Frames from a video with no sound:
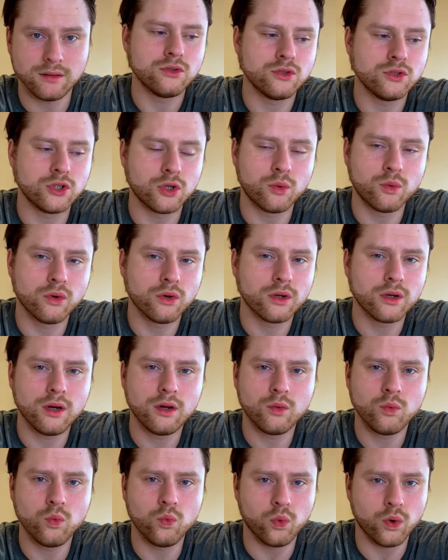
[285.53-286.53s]
Don't work
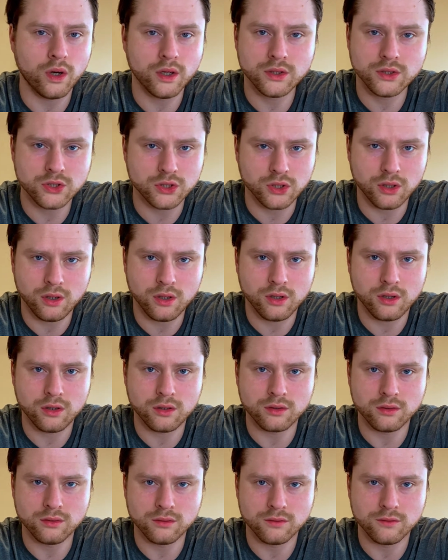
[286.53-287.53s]
on one
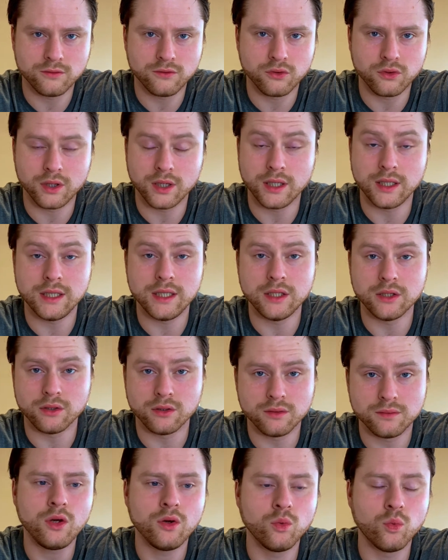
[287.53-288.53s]
song for a year.
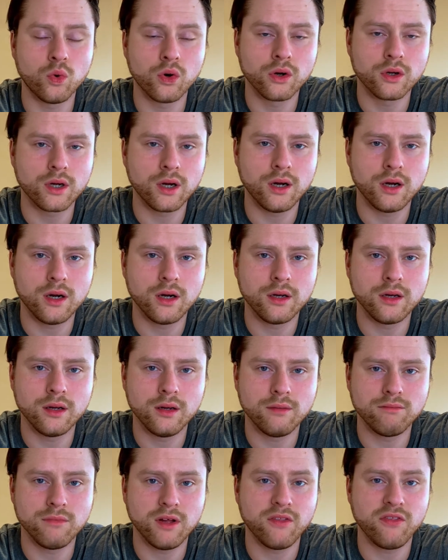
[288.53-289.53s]
Work on
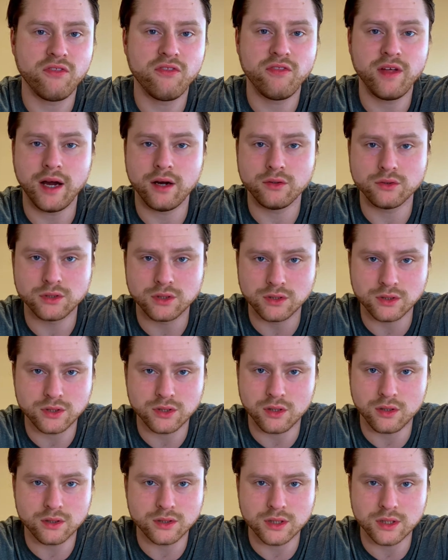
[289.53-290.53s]
1,000
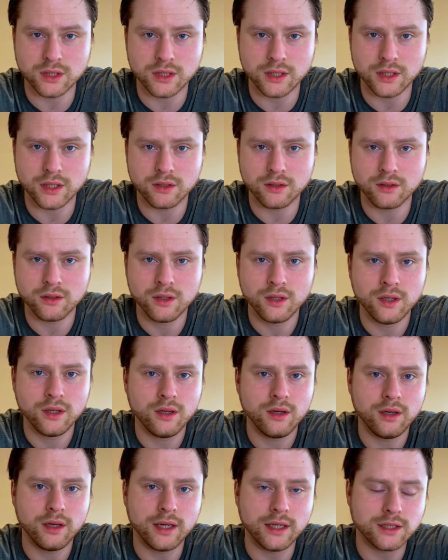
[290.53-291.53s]
songs in a year.
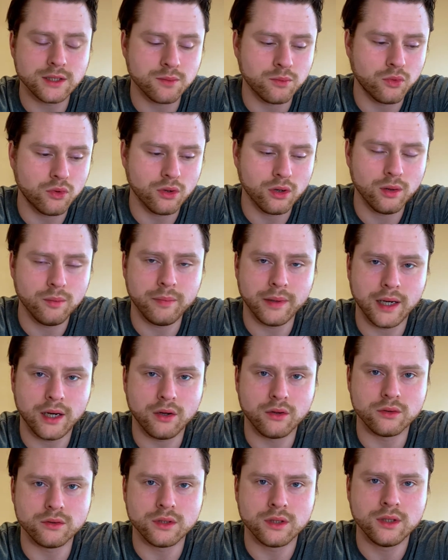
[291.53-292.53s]
It's more about